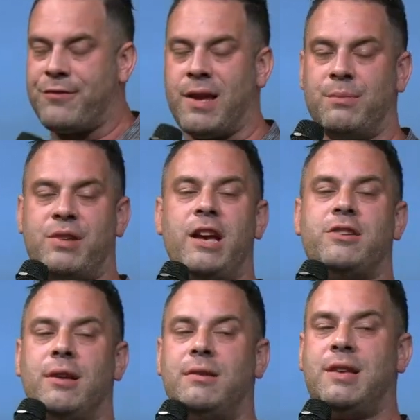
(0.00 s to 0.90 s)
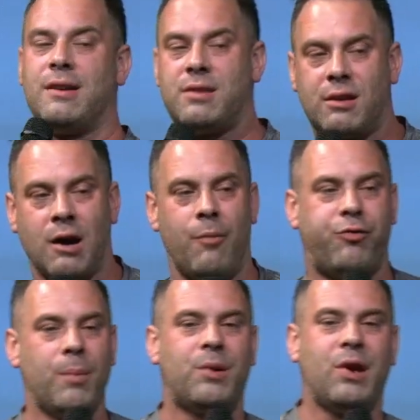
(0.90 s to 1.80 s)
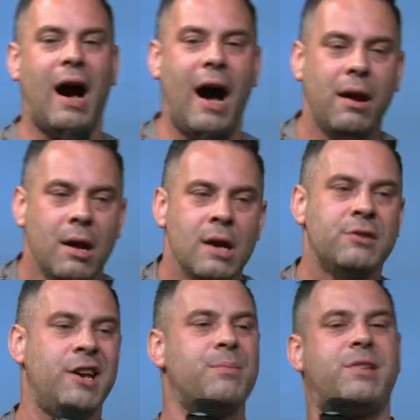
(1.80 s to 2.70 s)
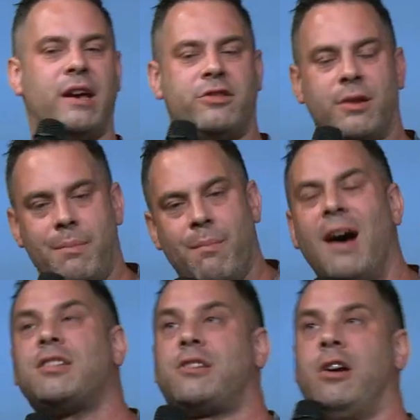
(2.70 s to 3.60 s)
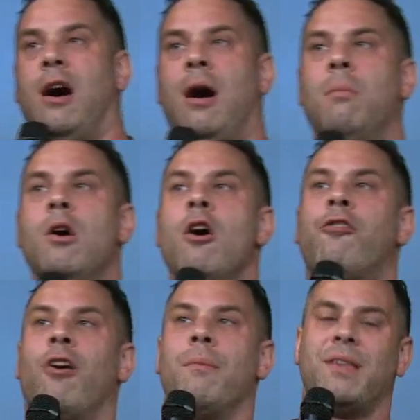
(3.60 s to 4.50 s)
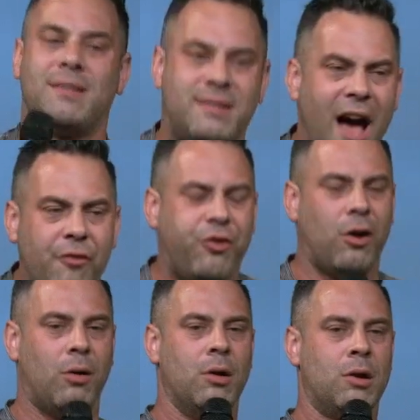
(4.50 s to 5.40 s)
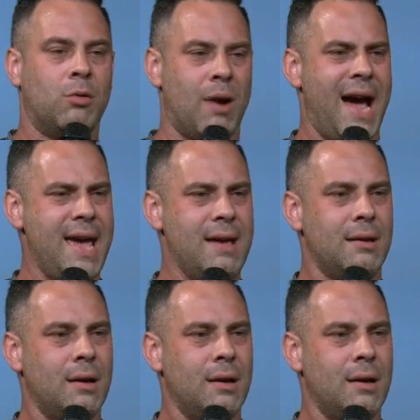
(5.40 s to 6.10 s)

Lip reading: temptation doesn't come from God, temptation must come from the devil, right?